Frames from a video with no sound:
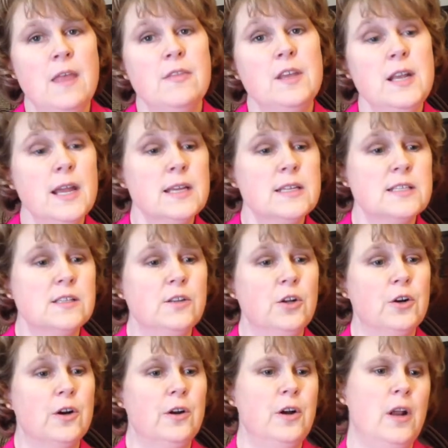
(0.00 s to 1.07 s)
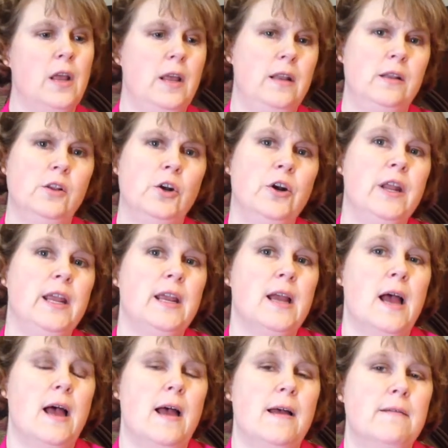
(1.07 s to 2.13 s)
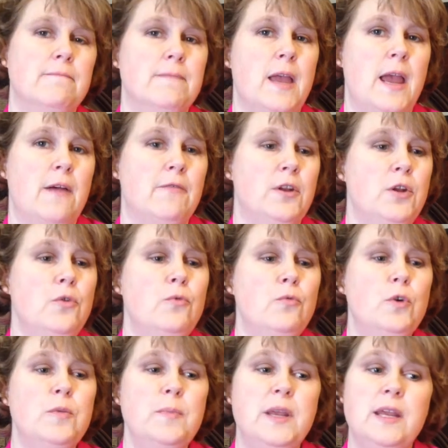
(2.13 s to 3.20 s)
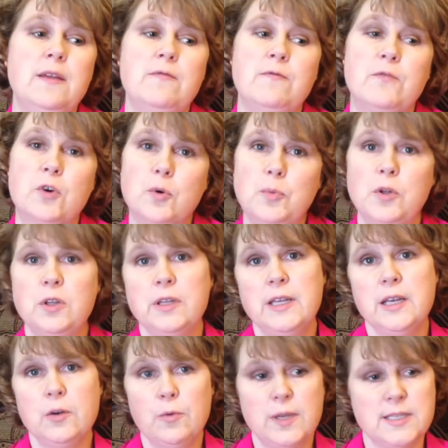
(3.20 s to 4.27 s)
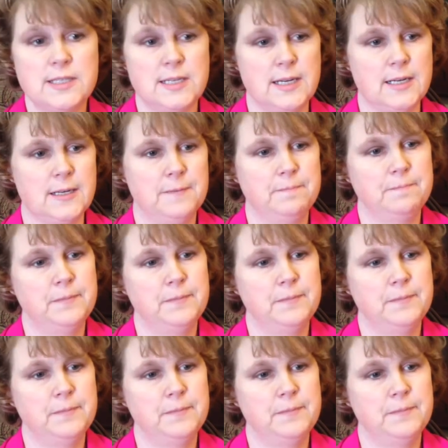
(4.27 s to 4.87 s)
The next learning avenue would be verbal linguistic.